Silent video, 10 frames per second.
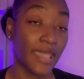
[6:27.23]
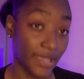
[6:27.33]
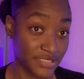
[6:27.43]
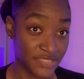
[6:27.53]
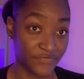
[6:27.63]

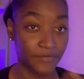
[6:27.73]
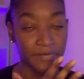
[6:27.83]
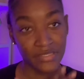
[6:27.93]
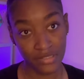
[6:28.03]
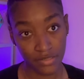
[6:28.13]
As for
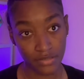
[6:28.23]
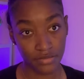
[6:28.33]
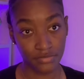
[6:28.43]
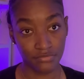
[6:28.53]
me,